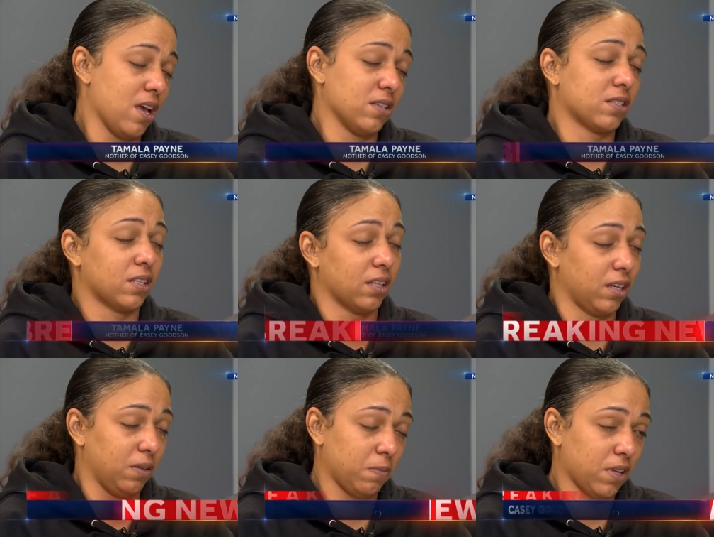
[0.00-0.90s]
and
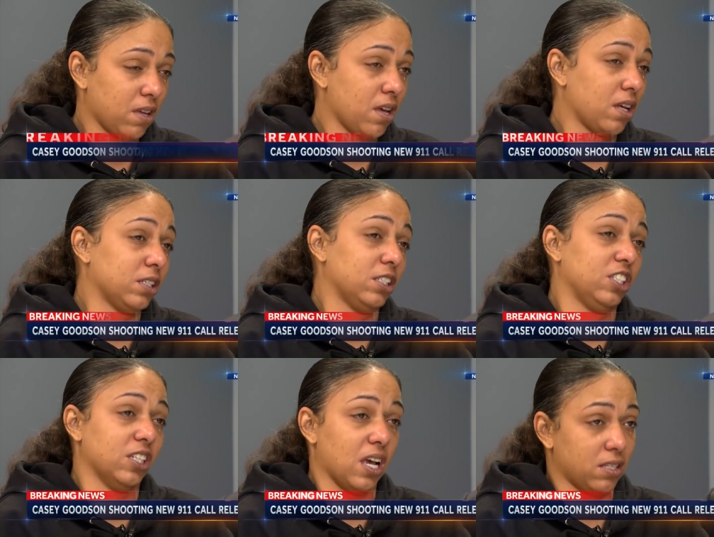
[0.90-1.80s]
sleep
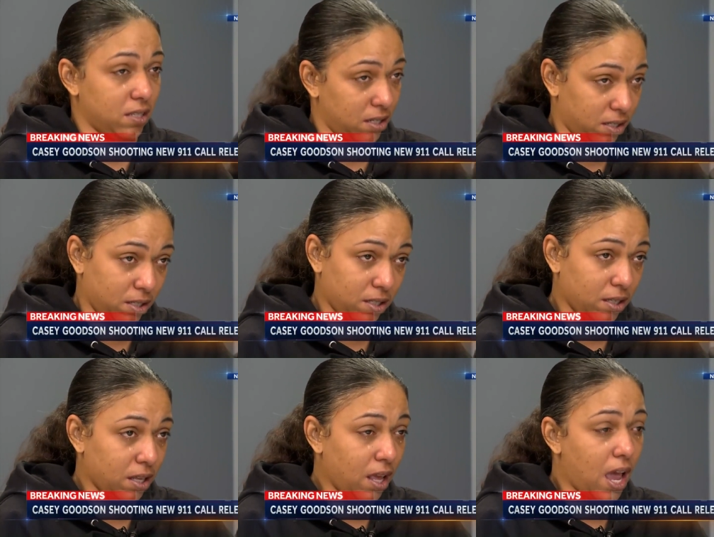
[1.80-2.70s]
justice,
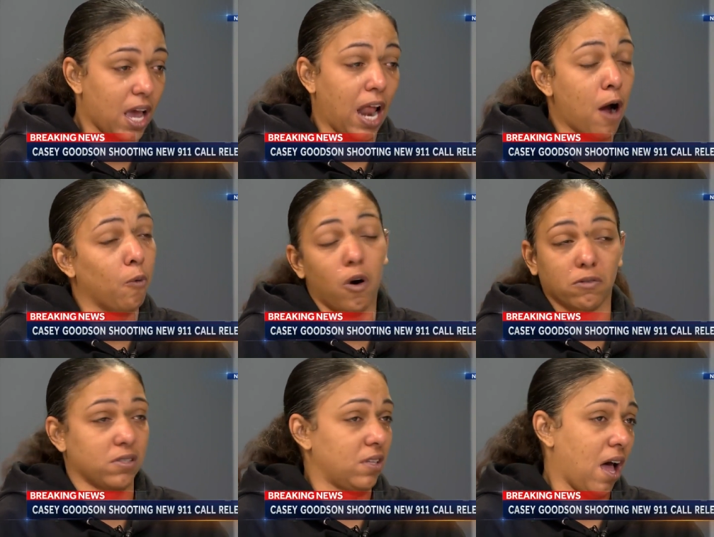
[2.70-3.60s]
and I
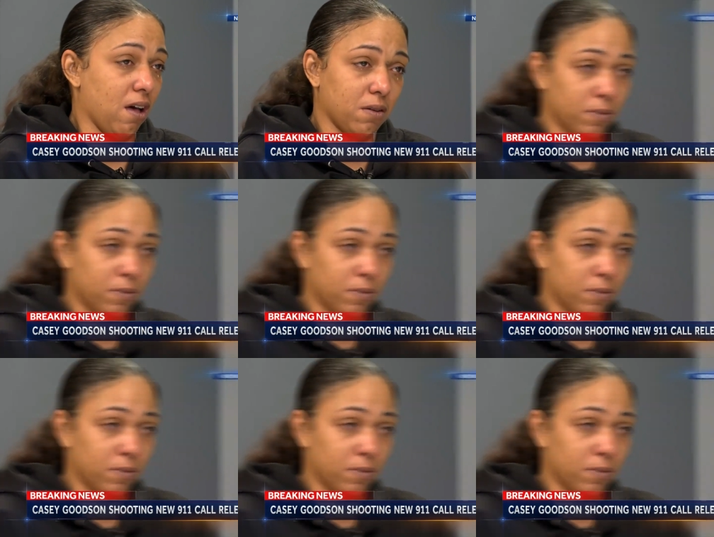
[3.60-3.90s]
won't stop.